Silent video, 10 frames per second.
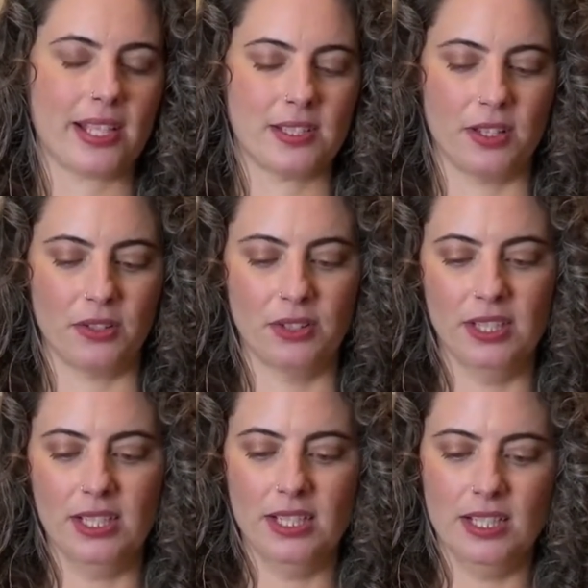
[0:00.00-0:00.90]
So
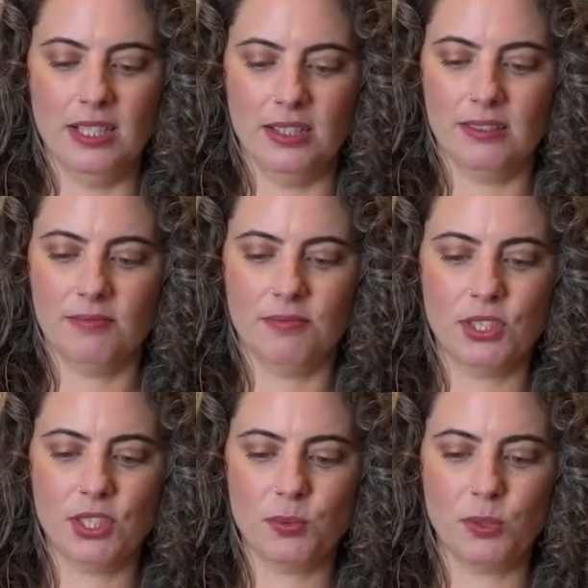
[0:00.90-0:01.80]

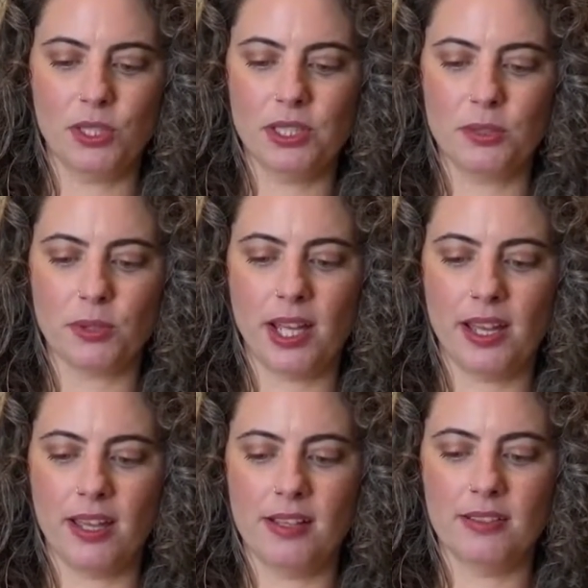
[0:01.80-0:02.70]
just swirl it
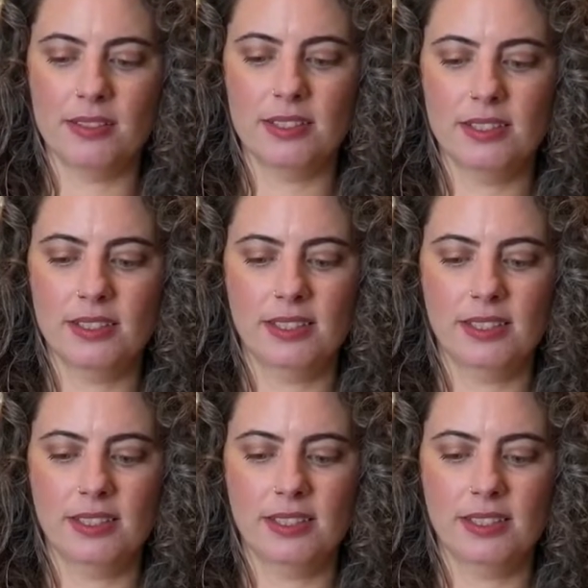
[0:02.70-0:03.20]
around,